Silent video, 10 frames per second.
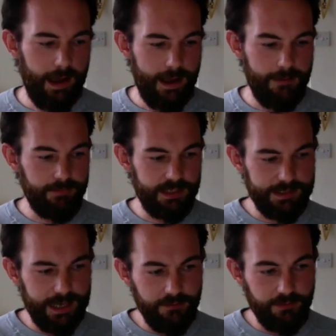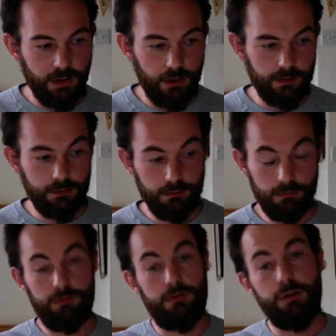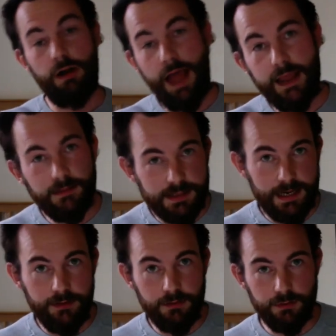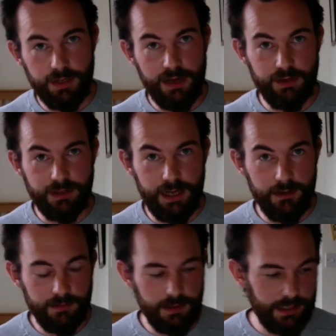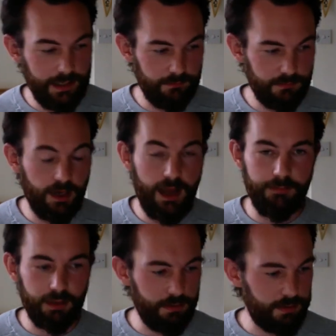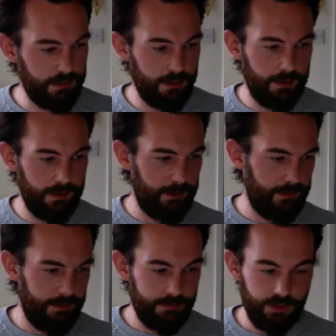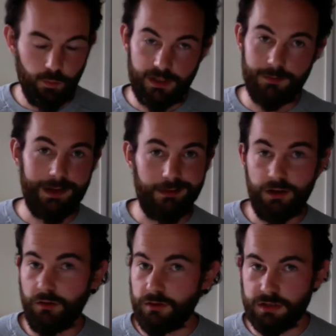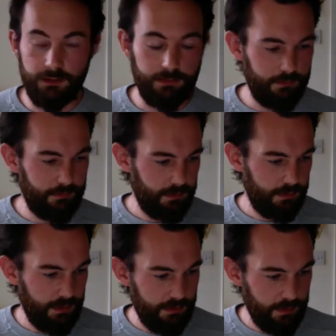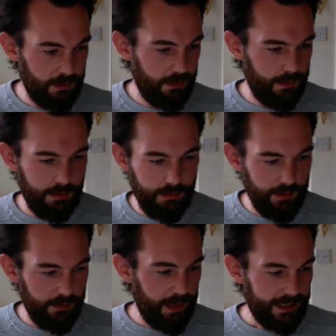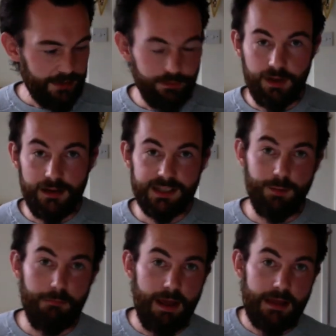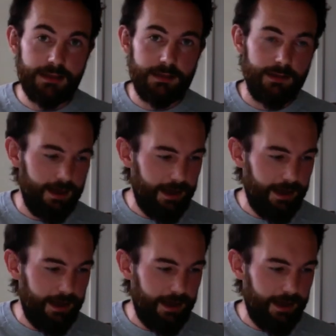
Since I've started trying to say the rosary every day, I say trying because some weeks are better than others, and like everyone else, I'm a mess.